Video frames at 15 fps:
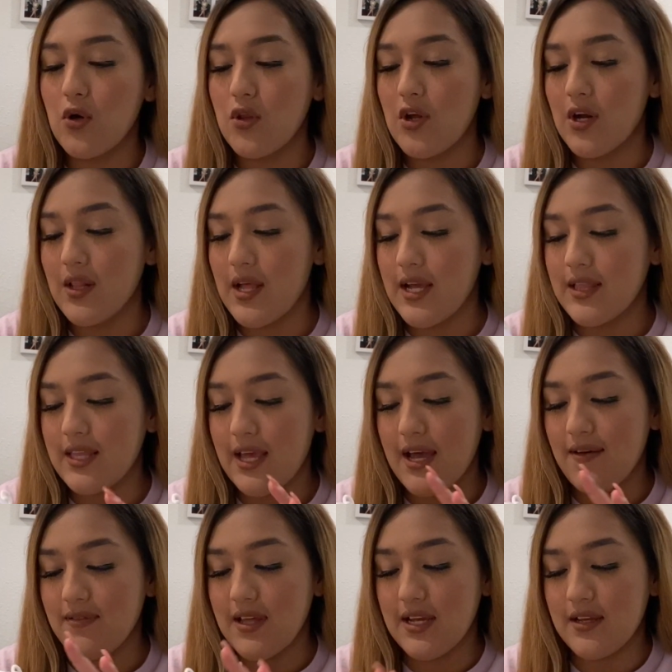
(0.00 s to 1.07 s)
They're like, they
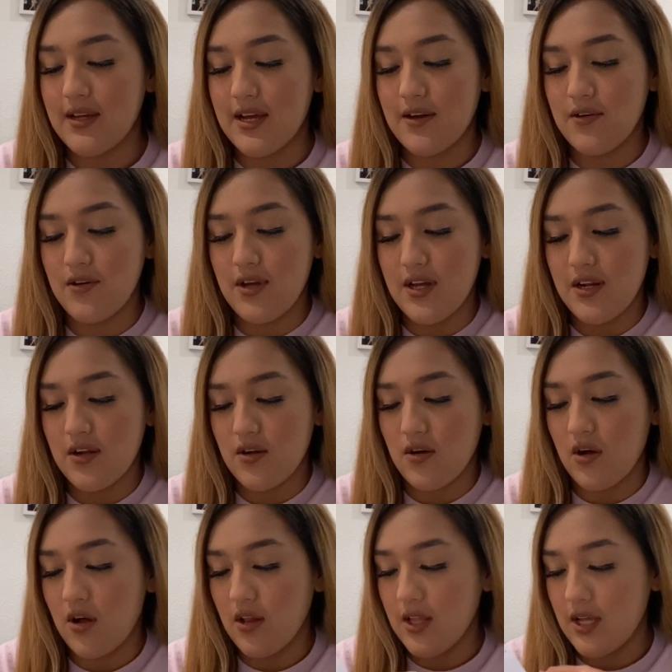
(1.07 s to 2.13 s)
have like, I don't know how to
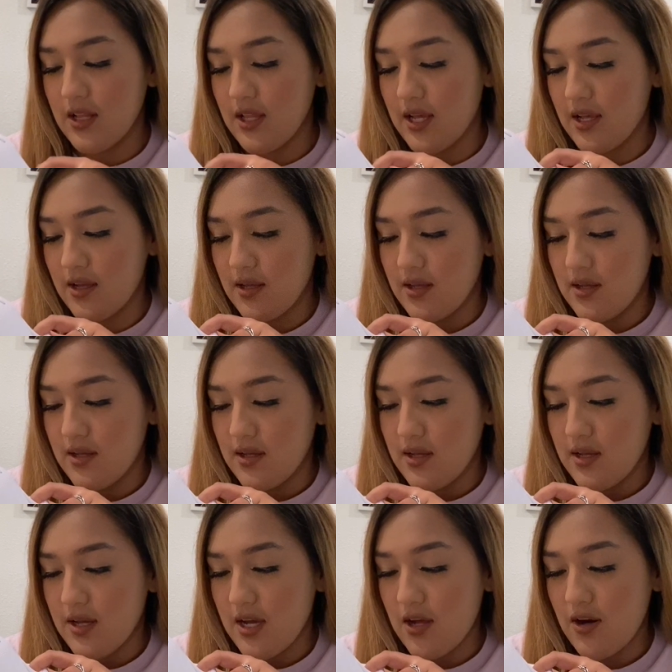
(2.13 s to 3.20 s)
call it, like,
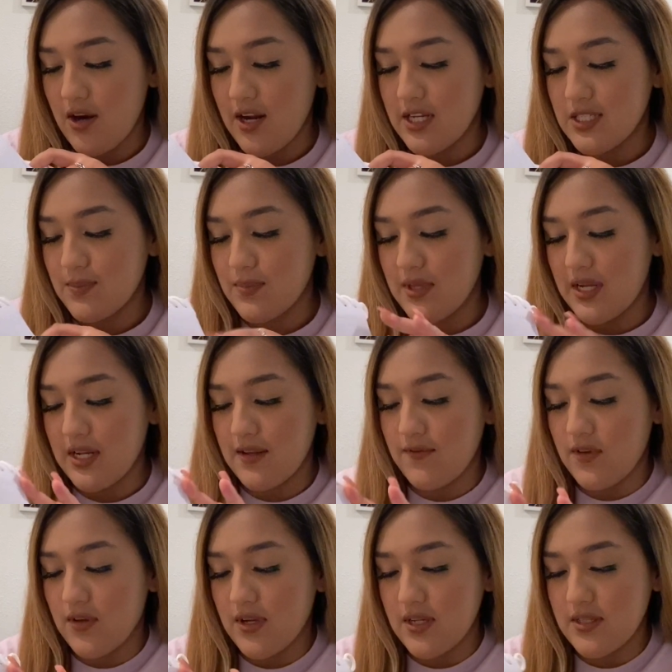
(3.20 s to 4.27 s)
I don't know how to explain if
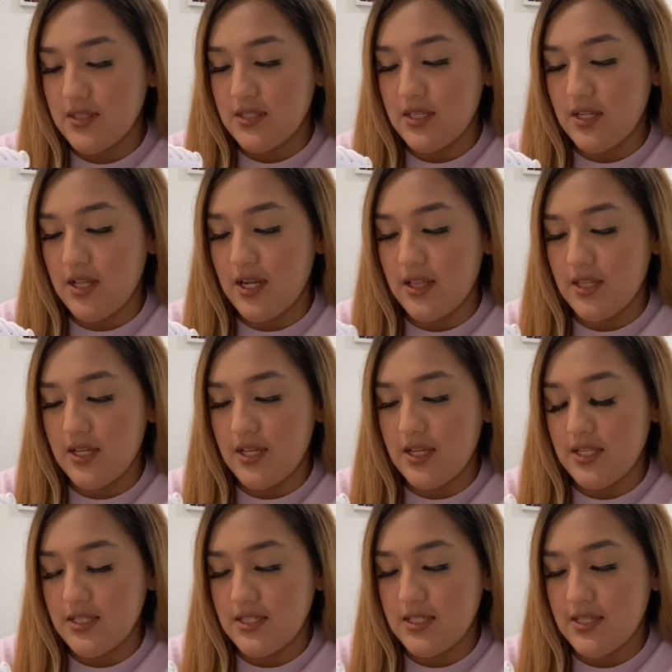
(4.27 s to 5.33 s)
you can see like the
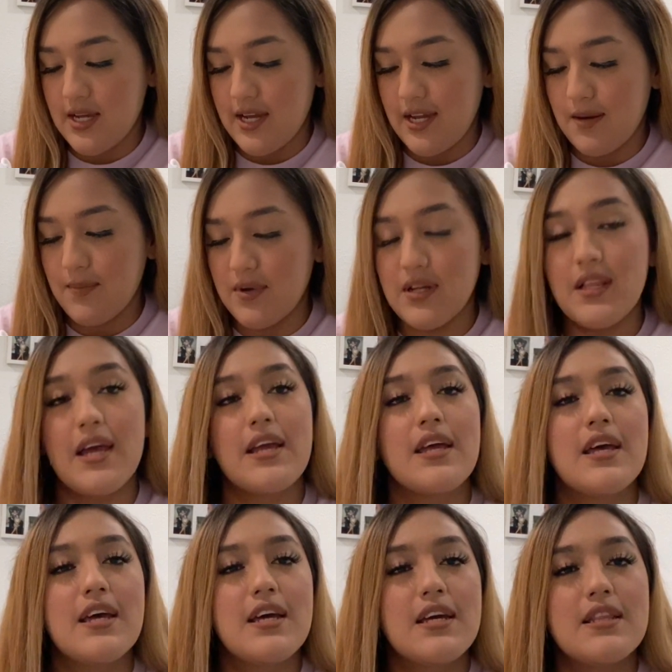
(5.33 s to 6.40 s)
inside, but like
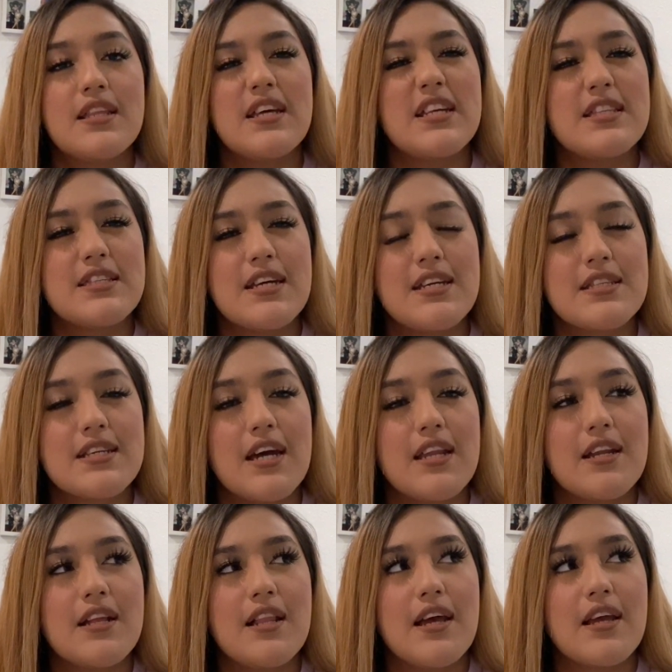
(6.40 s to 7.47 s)
the inside's kind
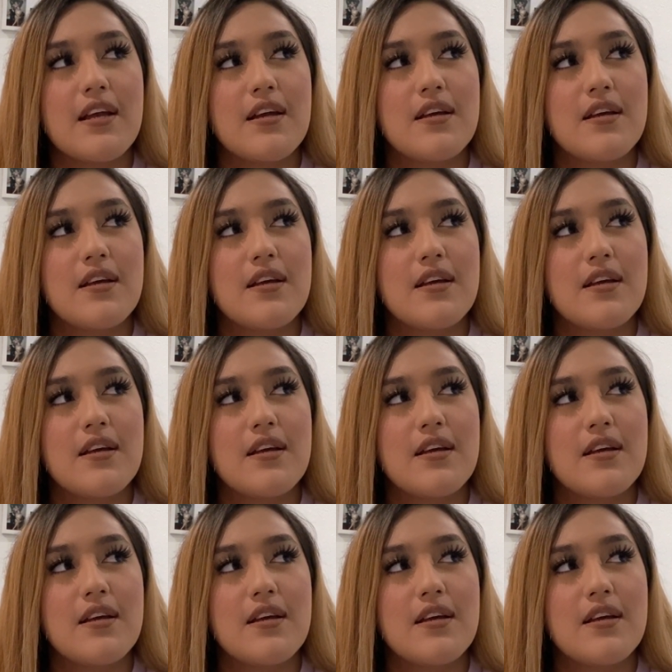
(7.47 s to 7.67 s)
of like,